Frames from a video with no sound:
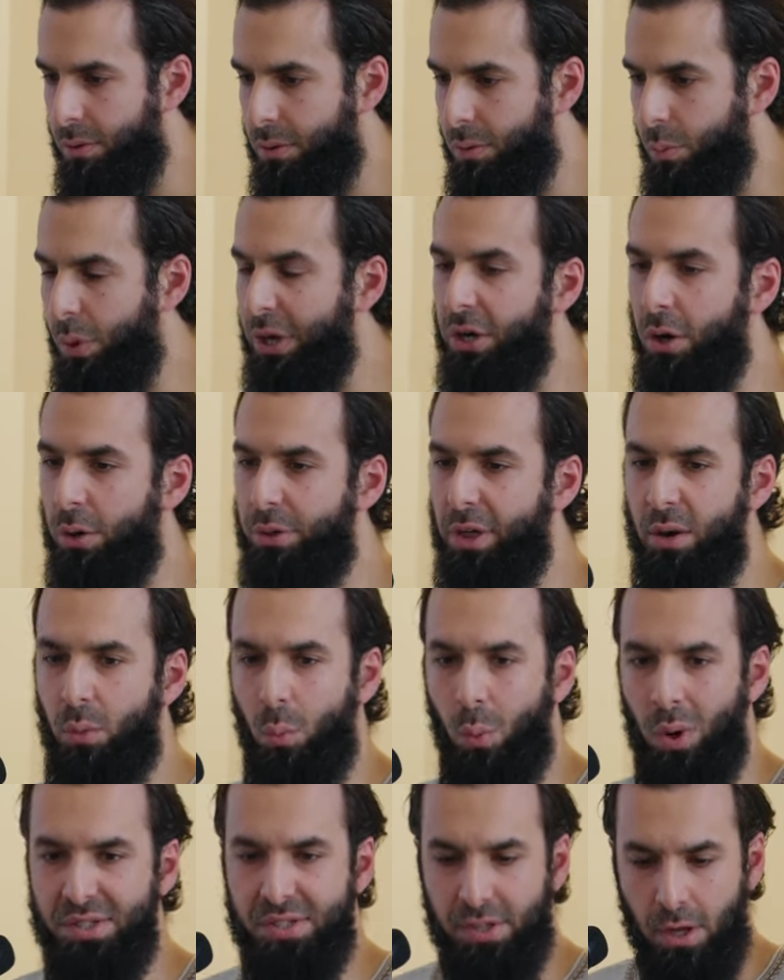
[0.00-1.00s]
we know that
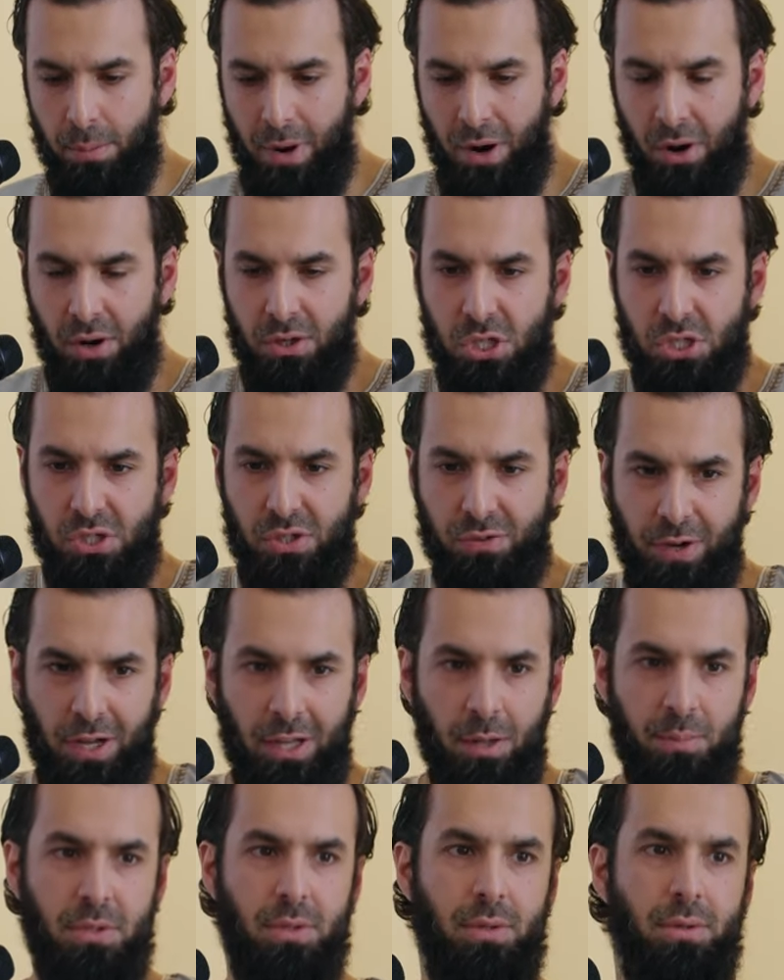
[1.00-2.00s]
once a marriage is
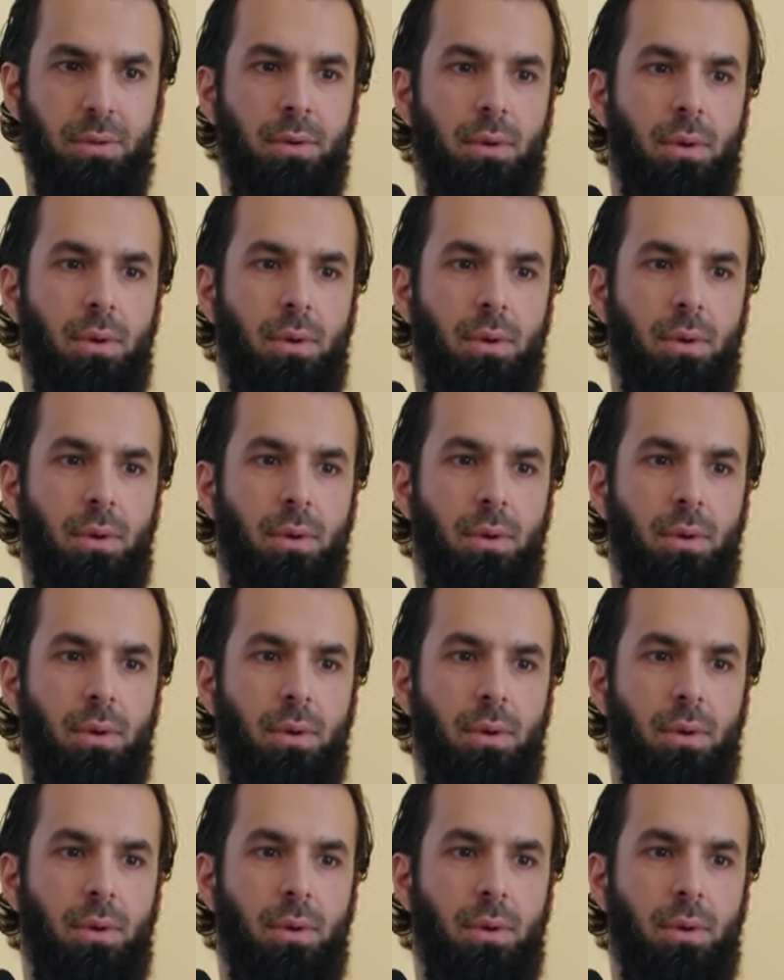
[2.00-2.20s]
developed,